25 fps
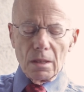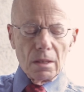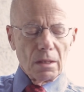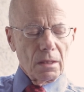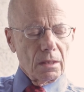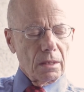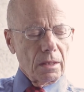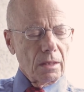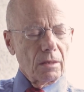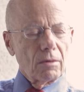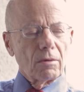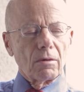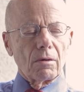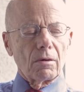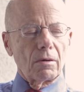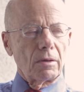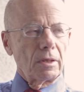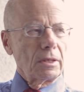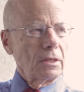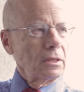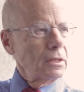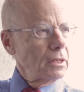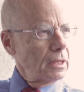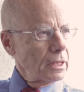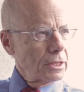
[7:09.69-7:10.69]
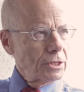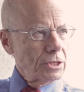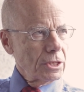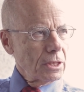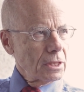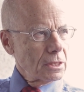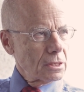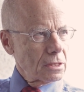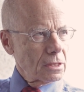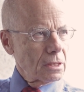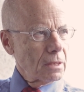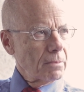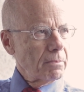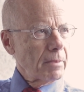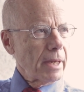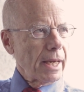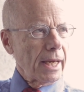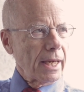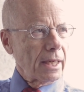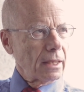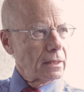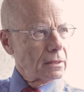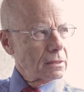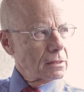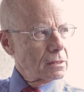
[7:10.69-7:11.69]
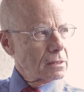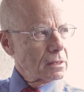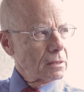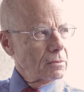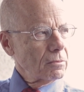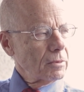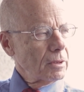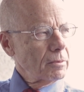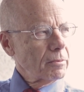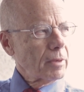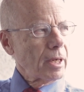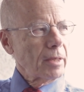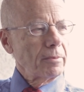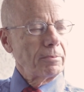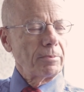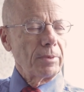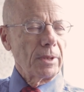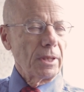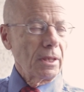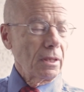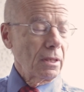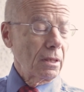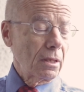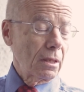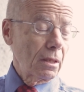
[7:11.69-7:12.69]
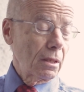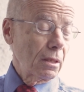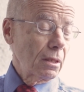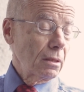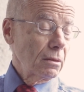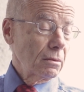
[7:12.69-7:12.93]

there are indigenous demands, and we might be